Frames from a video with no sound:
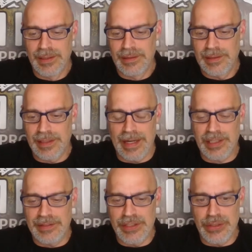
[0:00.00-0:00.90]
and I
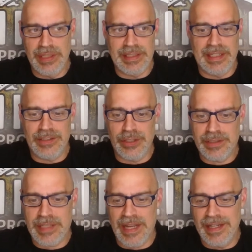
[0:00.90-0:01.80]
couldn't even do anything. It took
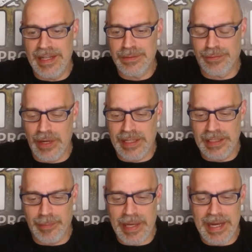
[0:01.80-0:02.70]
10 days before I could get
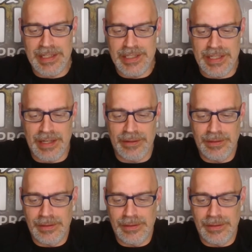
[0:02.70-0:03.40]
the packages out.